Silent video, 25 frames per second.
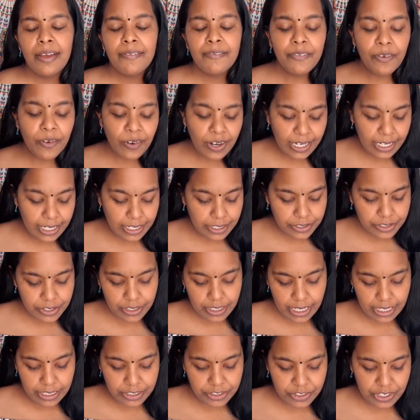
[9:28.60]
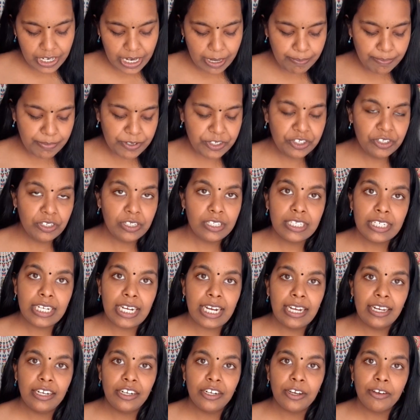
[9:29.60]
falling into that trap just
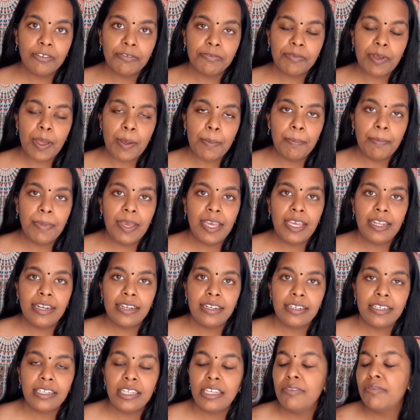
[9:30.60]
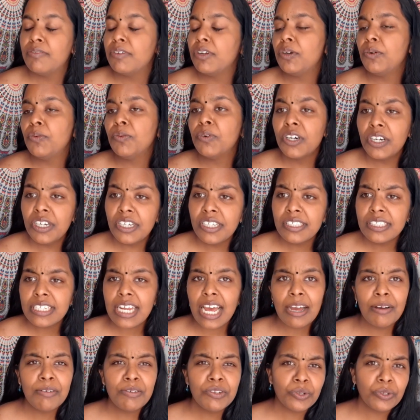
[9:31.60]
kind of made it even worse.
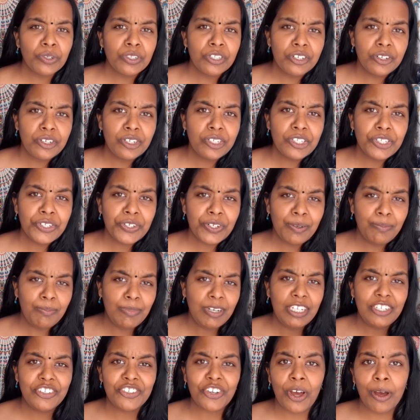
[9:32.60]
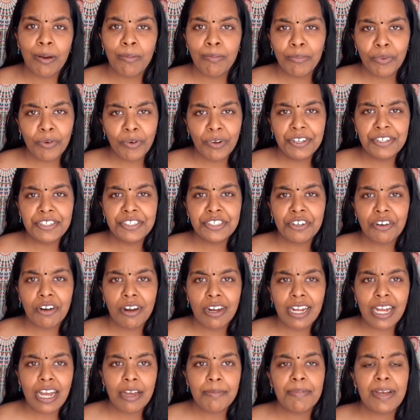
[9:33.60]
I was also extremely tomboyish
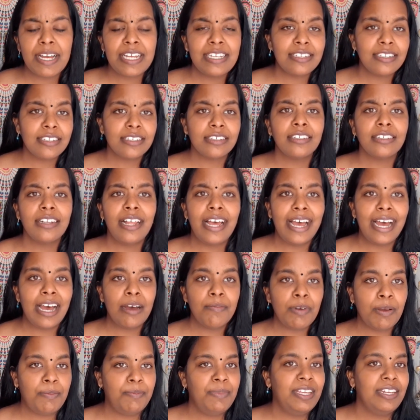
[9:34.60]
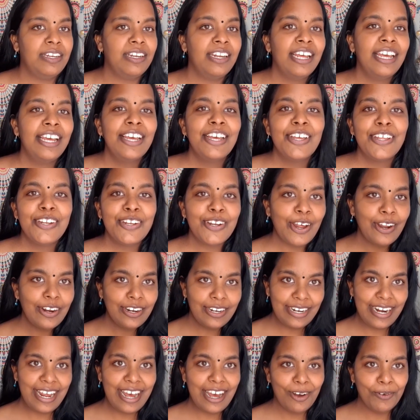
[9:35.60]
growing up. I still am. I mean,
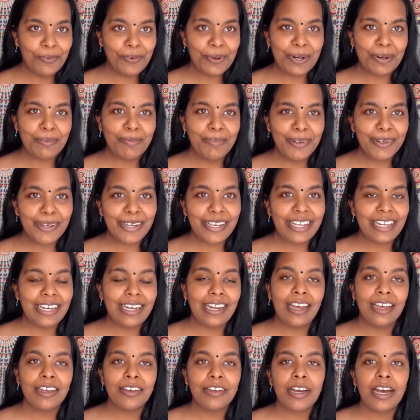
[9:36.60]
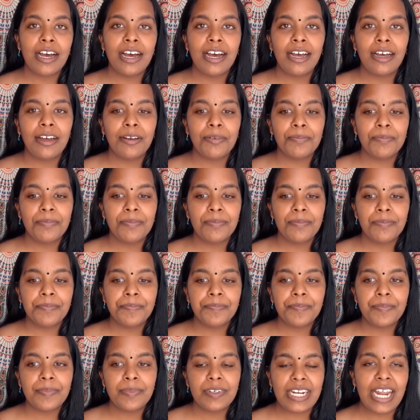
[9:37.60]
not now what I'm looking like. Now
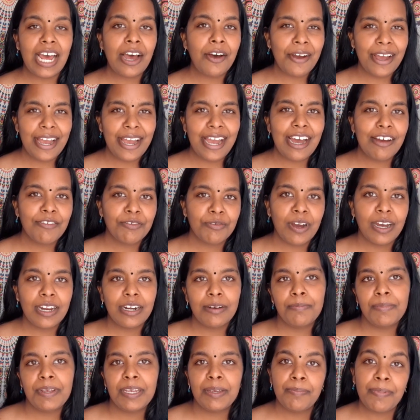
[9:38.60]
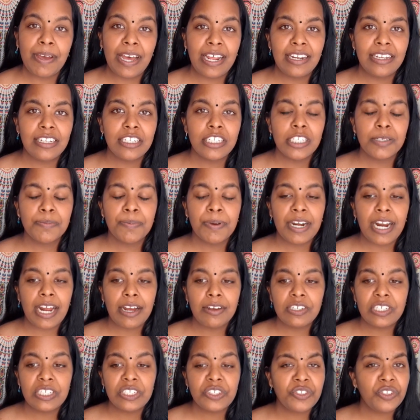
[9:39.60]
I have quite a big balance, but I
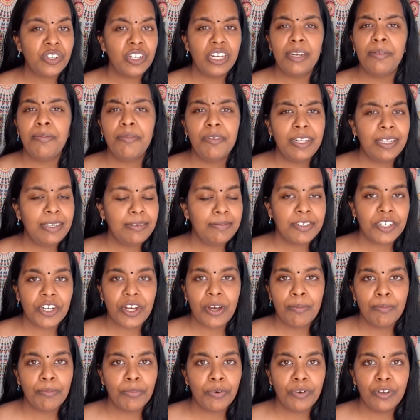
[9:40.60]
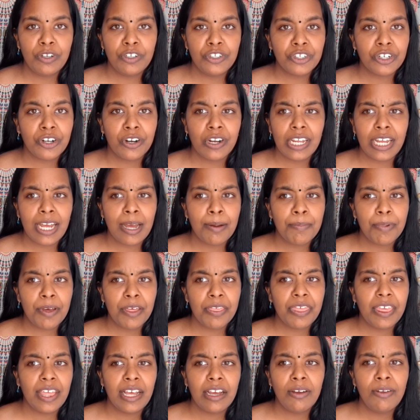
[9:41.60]
was extremely tomboyish growing up. I
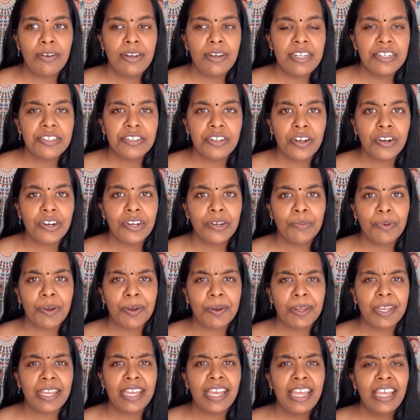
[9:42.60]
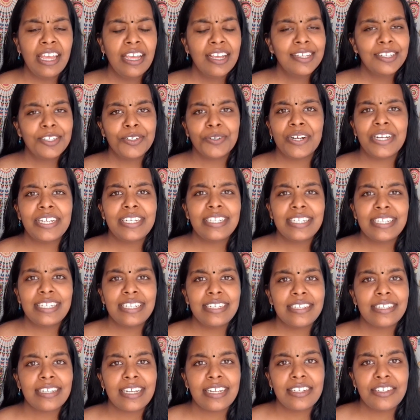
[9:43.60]
think I only started wearing
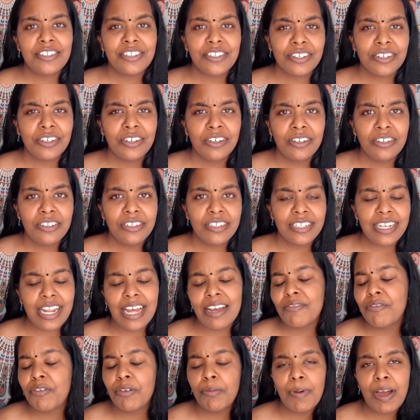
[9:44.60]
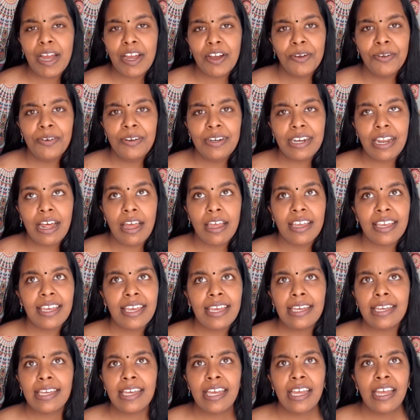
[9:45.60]
dresses and skirts like for my own
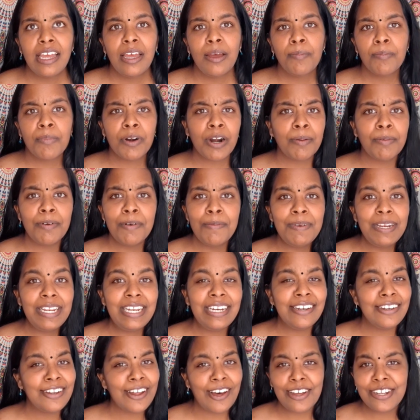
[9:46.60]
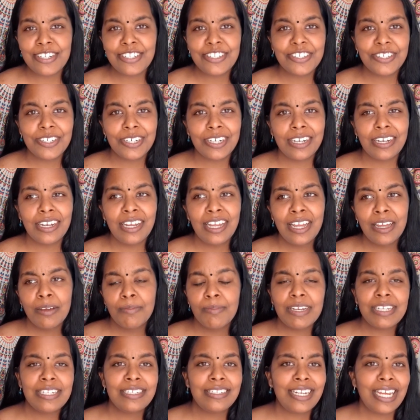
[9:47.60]
liking probably last year.
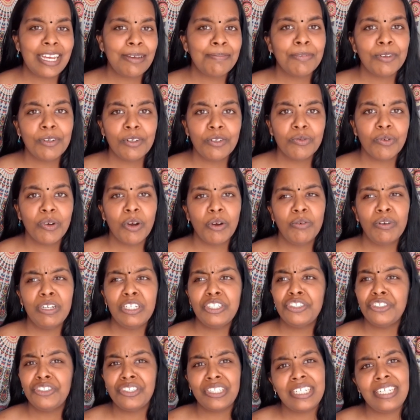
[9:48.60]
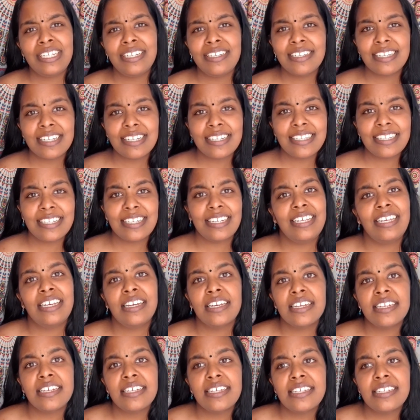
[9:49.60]
My staples were always jeans and
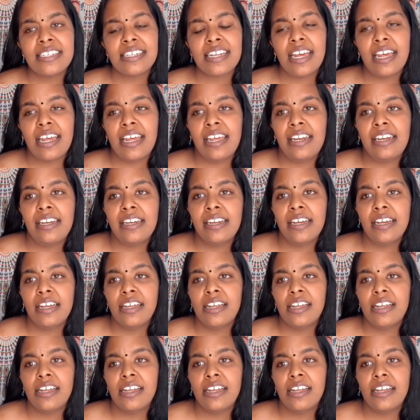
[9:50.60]
sneakers and